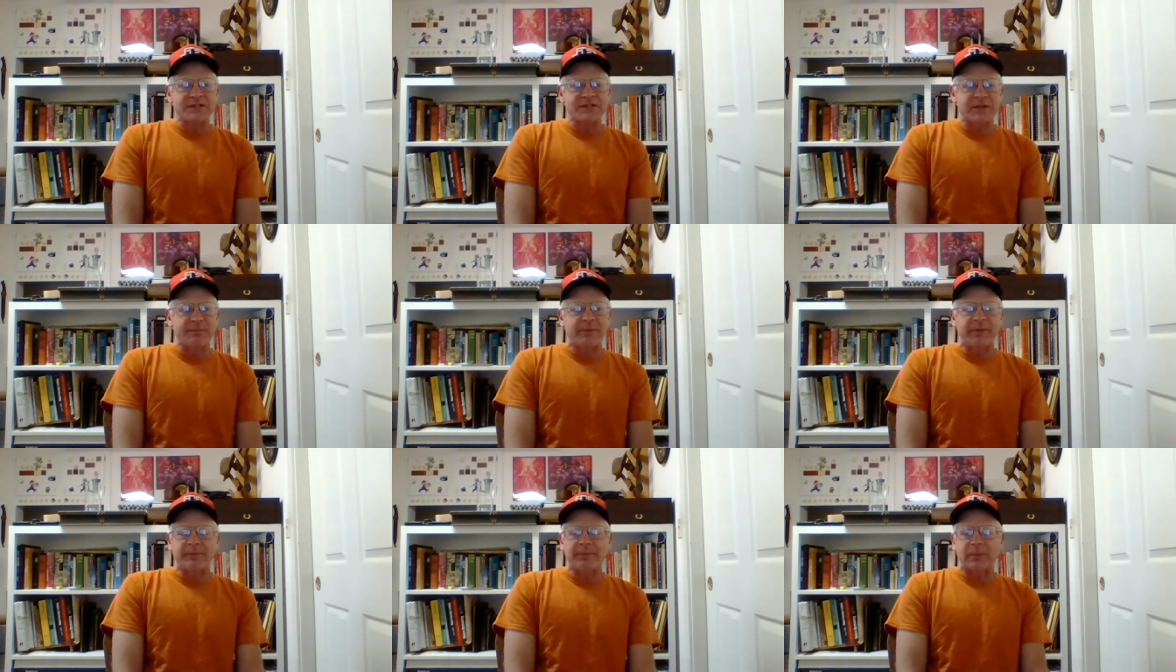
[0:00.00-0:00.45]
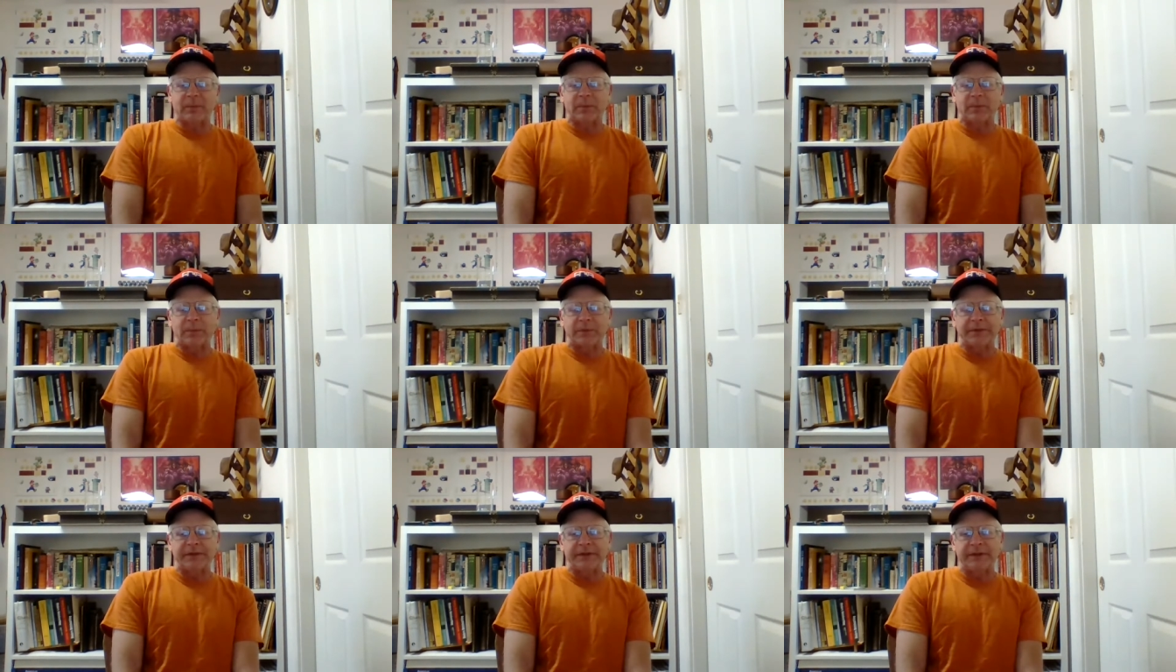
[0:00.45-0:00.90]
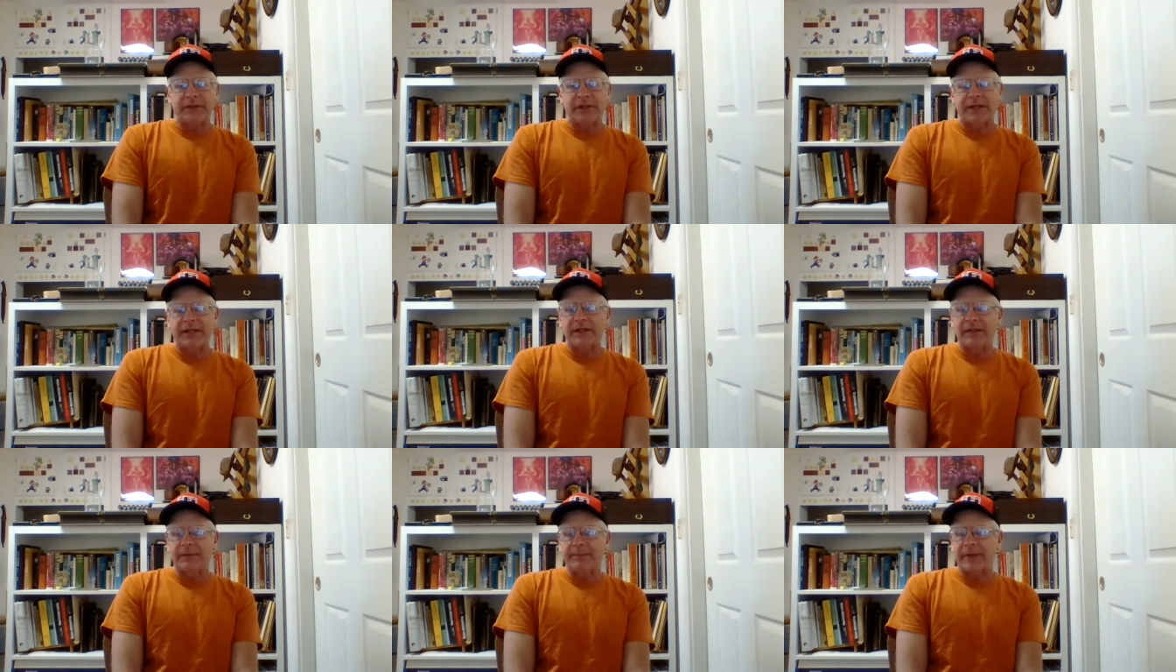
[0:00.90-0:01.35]
Some people really
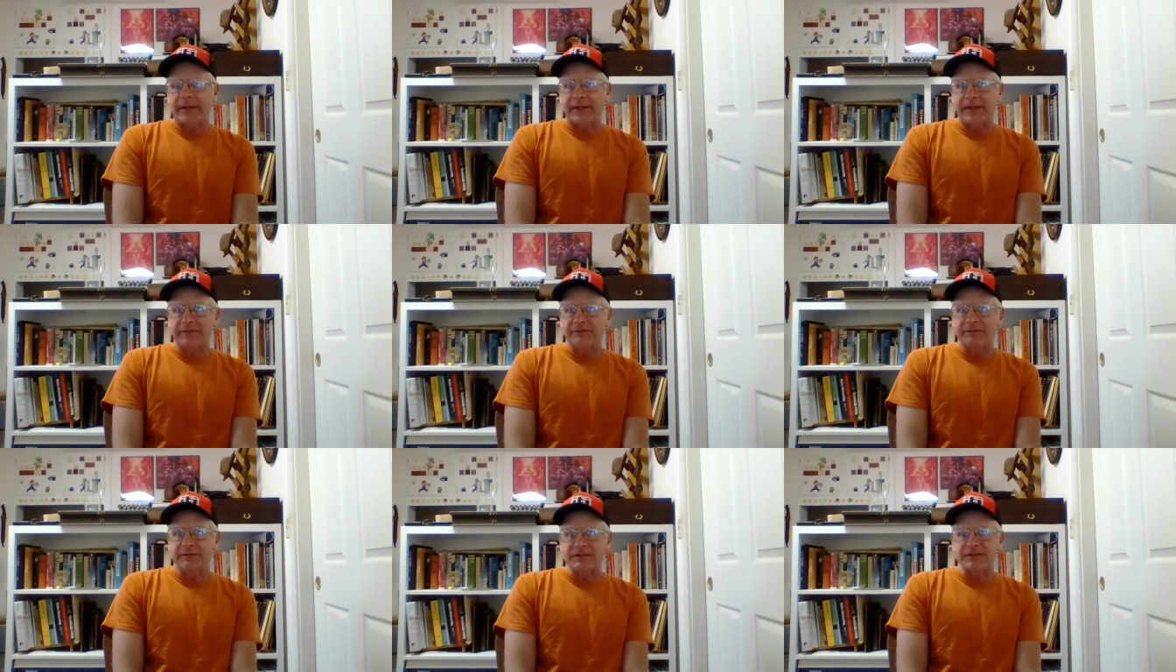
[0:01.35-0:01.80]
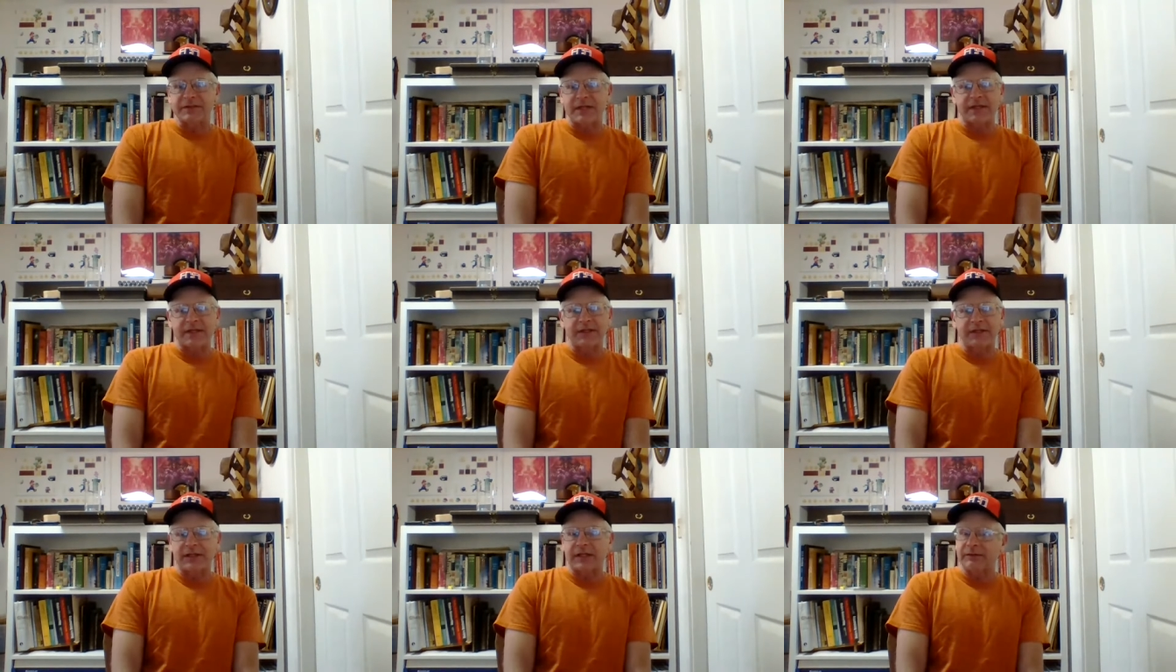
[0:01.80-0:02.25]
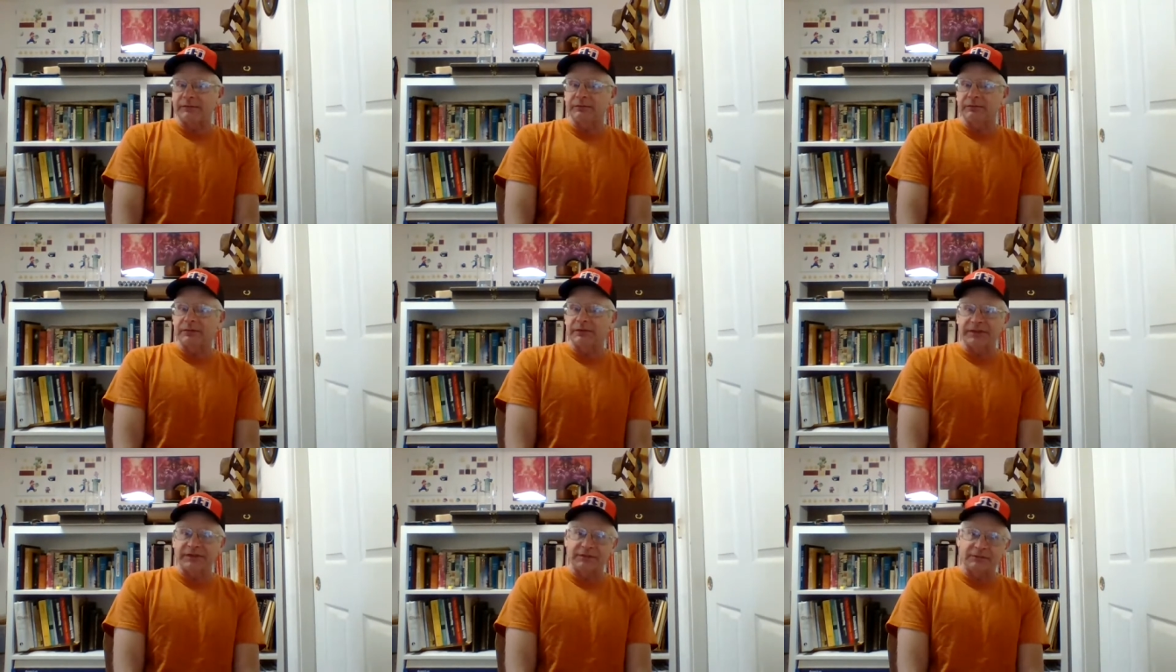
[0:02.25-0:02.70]
like them. I decided I
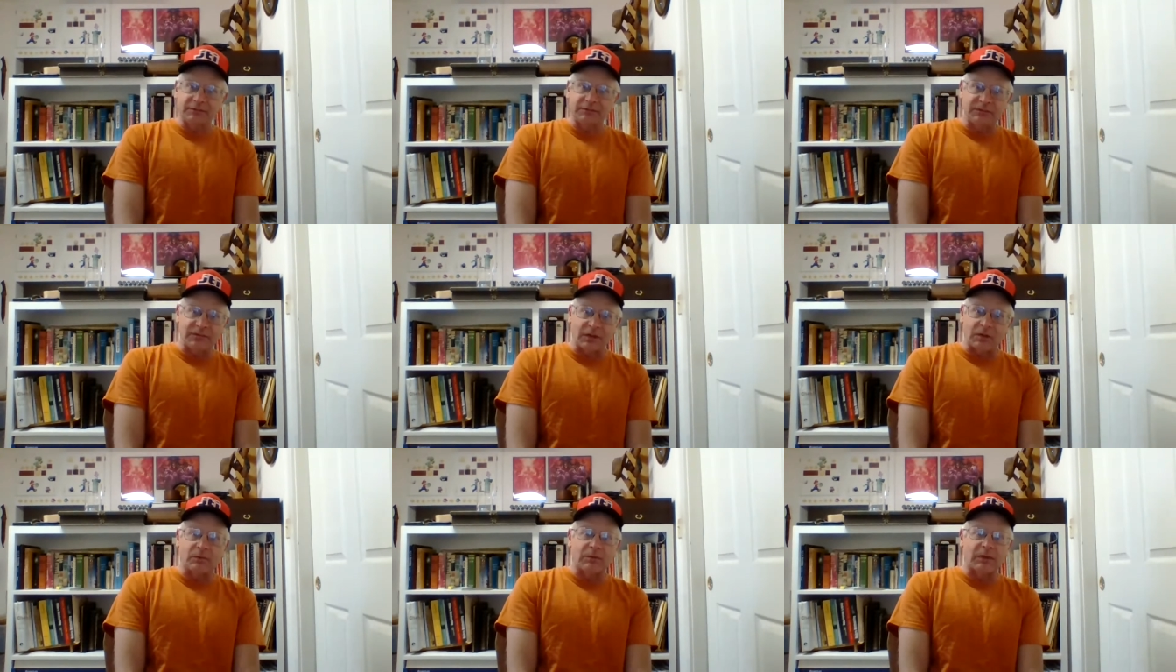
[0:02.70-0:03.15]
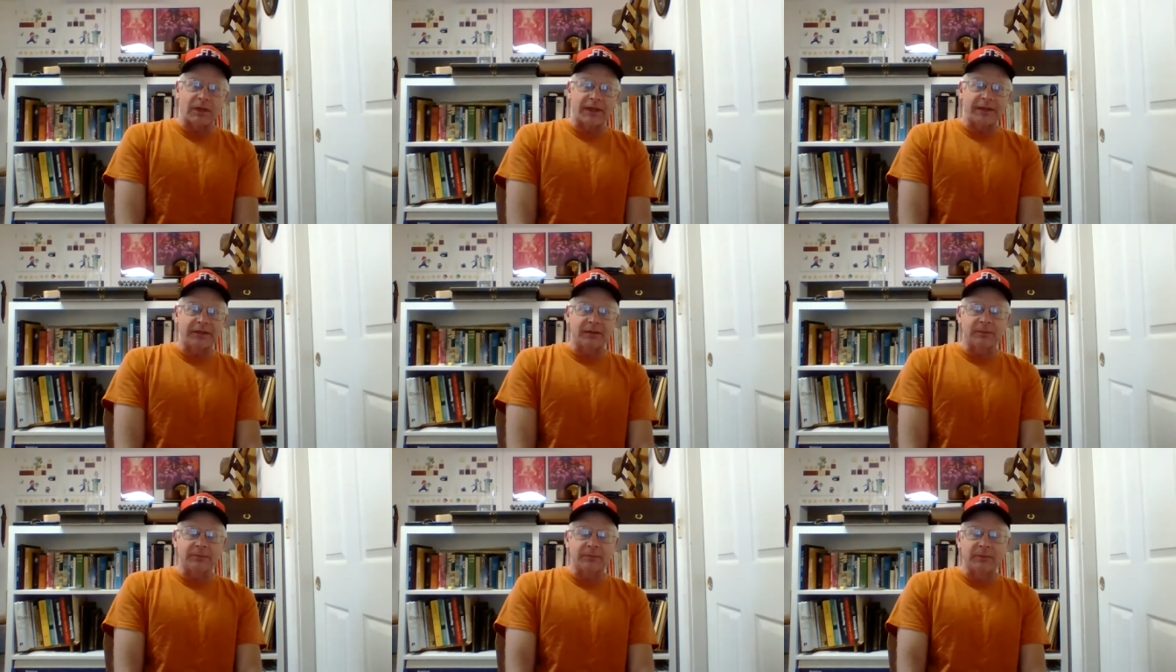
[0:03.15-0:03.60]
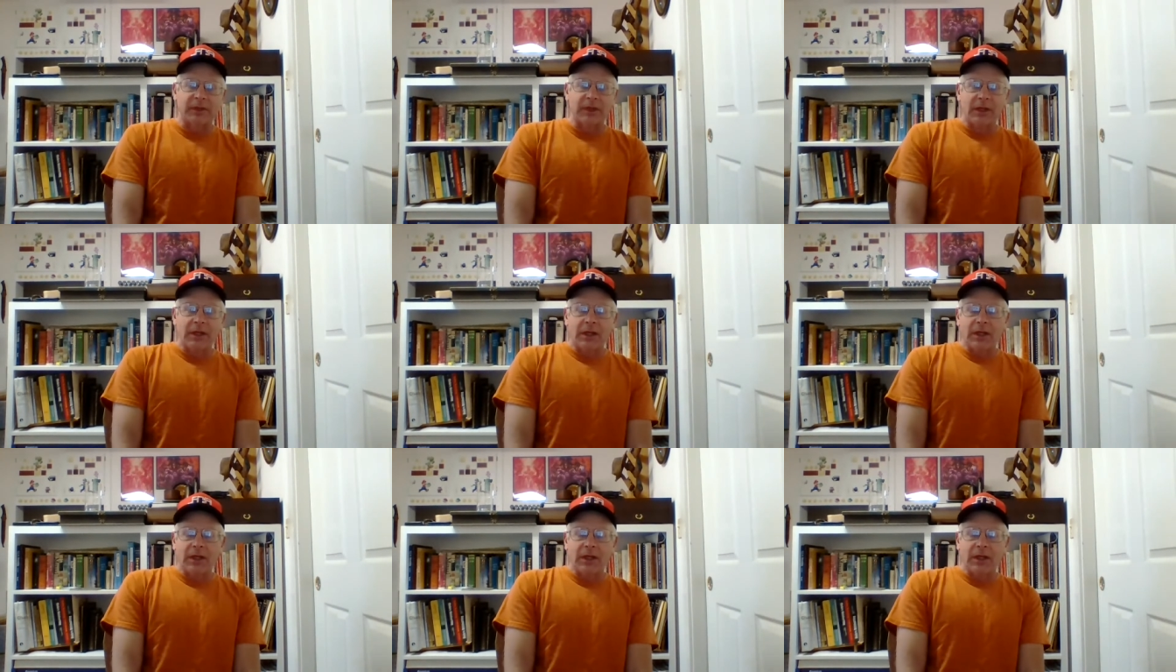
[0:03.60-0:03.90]
really don't like them.